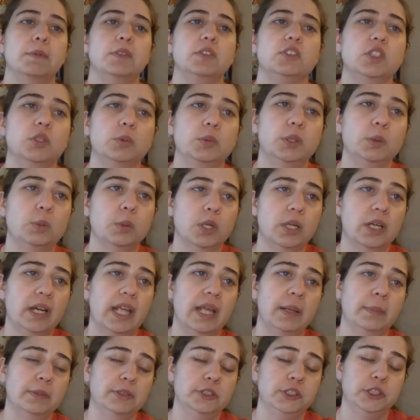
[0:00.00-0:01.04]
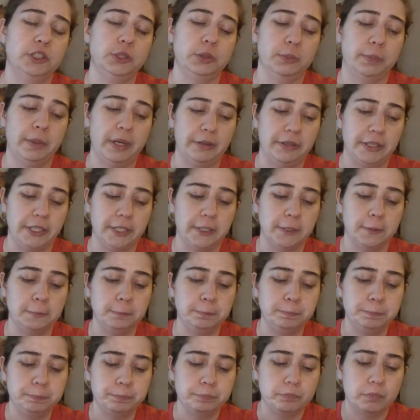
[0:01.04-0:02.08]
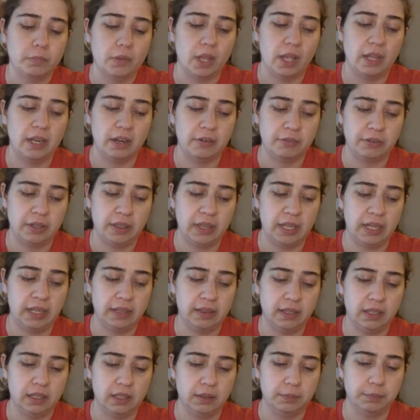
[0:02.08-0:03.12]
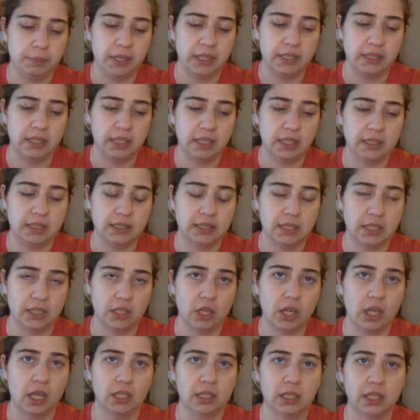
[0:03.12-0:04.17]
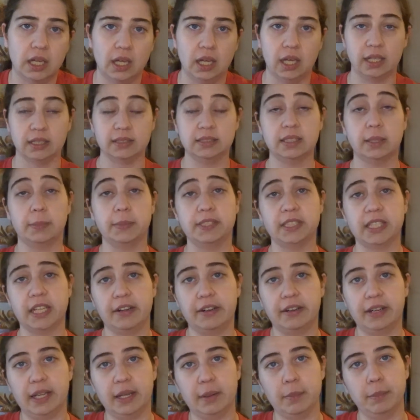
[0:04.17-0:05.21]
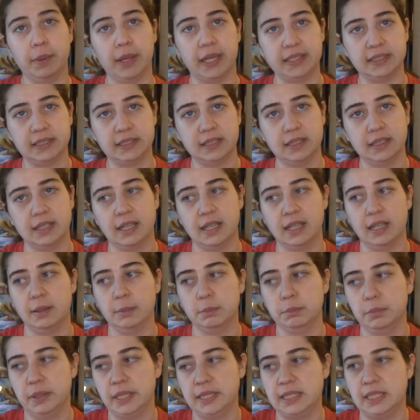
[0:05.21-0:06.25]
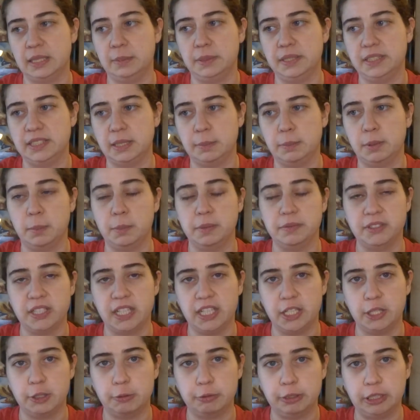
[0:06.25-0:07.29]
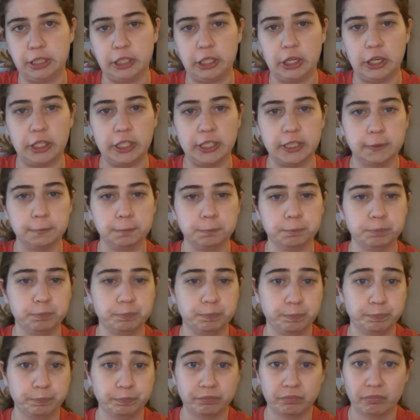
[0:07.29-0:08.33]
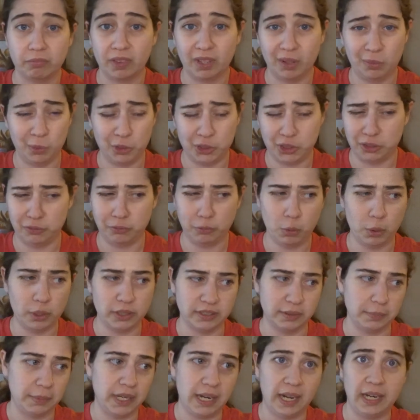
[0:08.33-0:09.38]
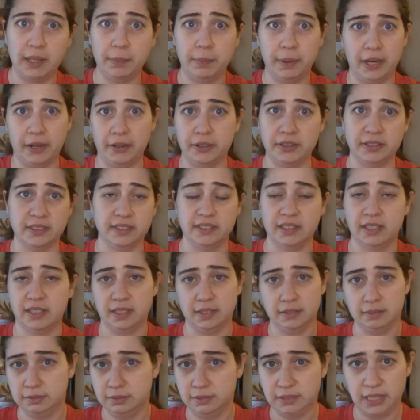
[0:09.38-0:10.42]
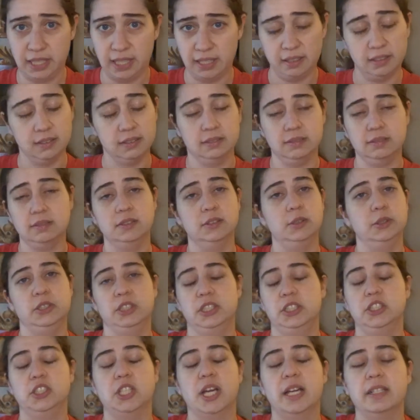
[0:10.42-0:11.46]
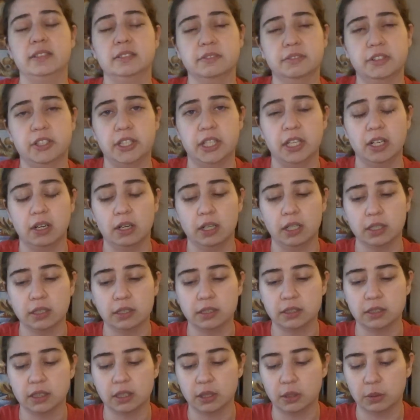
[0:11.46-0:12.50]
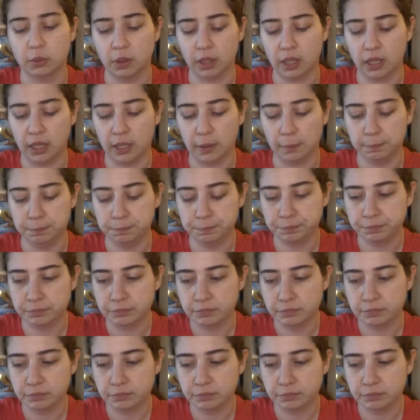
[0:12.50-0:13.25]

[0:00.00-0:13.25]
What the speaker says: So we were able to do a burial and everything at the synagogue cemetery, but my dad and my stepmom have taken it really hard, which of course, I mean, any parent is gonna take losing a child very hard. So I've